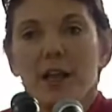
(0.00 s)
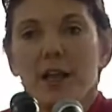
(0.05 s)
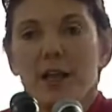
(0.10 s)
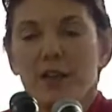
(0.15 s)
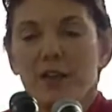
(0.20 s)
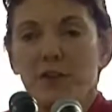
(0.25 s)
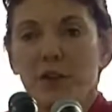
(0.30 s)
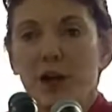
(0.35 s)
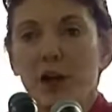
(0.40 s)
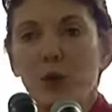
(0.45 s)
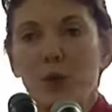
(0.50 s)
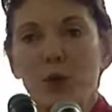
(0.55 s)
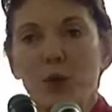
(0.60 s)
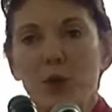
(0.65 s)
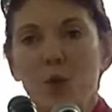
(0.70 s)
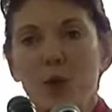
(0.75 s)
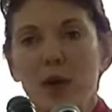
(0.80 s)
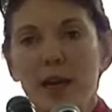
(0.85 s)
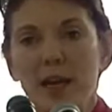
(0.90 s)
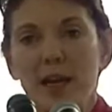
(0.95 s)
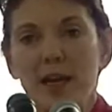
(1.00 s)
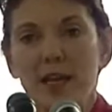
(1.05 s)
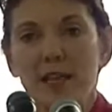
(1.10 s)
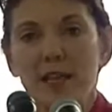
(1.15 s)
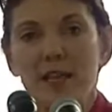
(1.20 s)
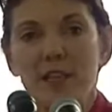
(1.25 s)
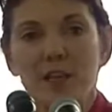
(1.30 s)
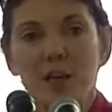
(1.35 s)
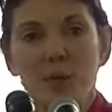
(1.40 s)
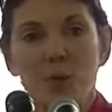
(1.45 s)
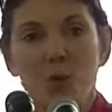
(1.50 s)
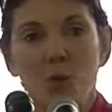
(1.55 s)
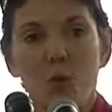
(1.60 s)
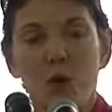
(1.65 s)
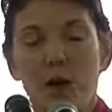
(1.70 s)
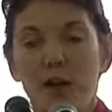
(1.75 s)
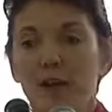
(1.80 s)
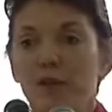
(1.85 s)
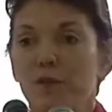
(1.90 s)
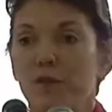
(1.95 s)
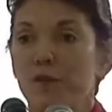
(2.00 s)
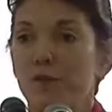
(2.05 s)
In the following ways. Number 1,